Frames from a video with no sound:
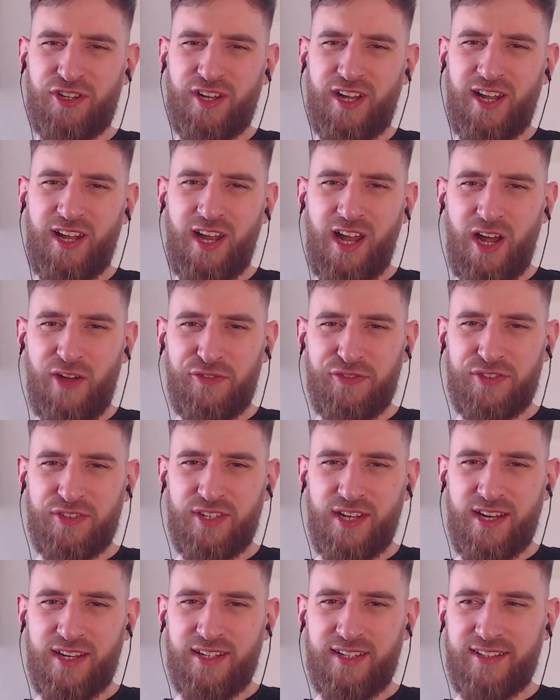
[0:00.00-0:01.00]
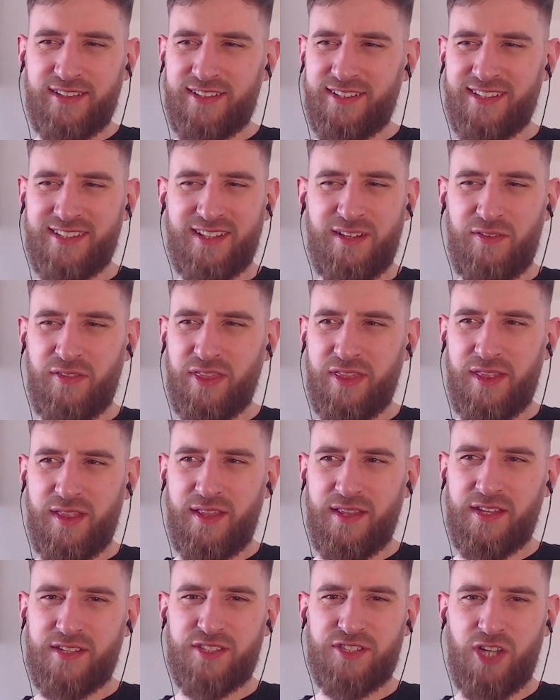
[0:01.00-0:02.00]
I loved just the,
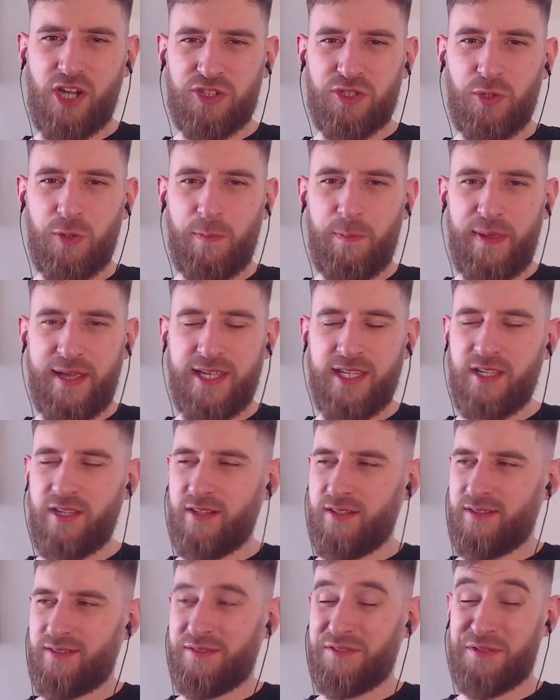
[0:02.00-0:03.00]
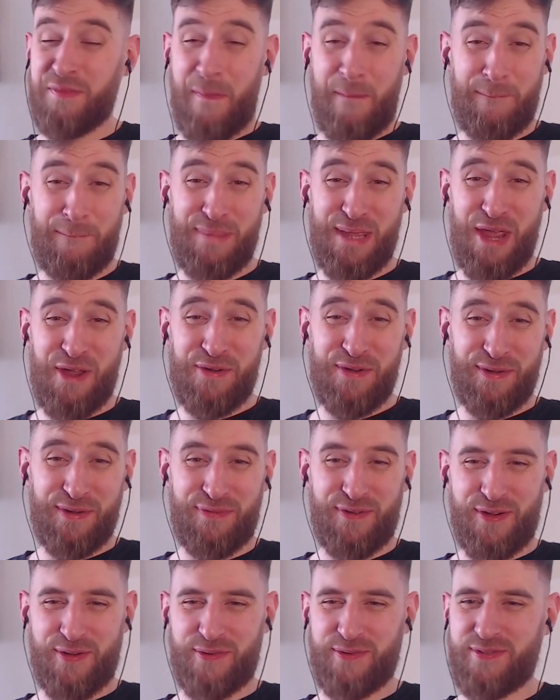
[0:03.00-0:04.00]
the subtle beat. It was
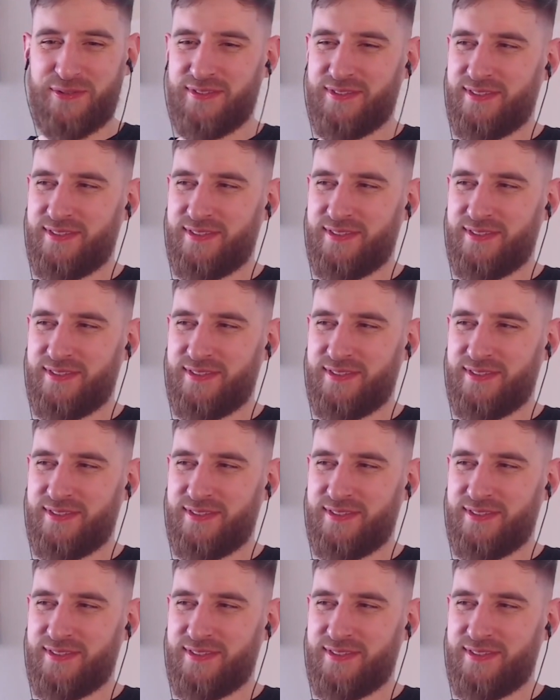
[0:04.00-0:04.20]
beautiful.